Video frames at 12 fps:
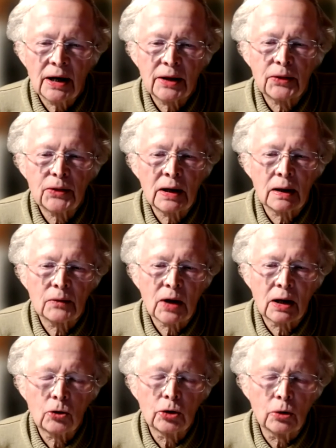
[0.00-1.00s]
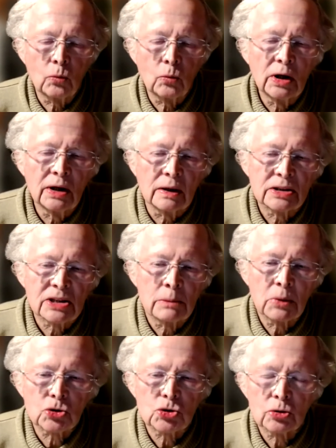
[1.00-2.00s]
I think they're good at words.
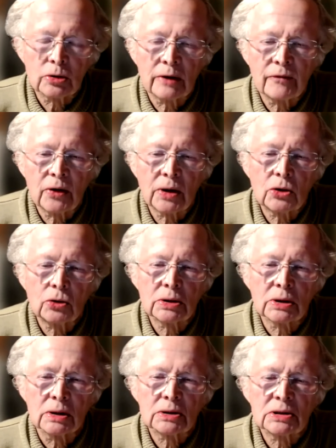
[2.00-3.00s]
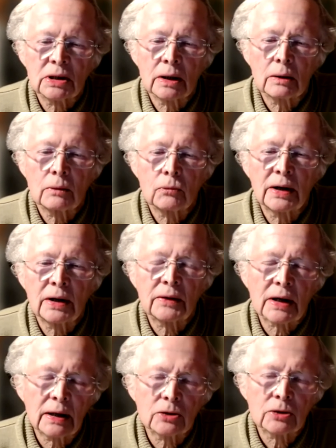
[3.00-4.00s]
I'm not sure they're very good at running
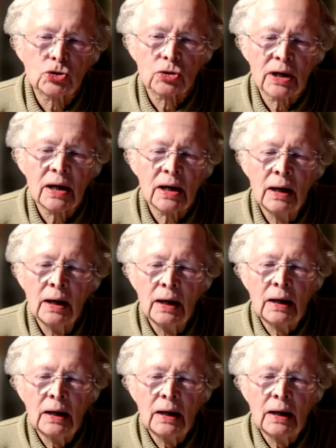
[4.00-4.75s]
the country.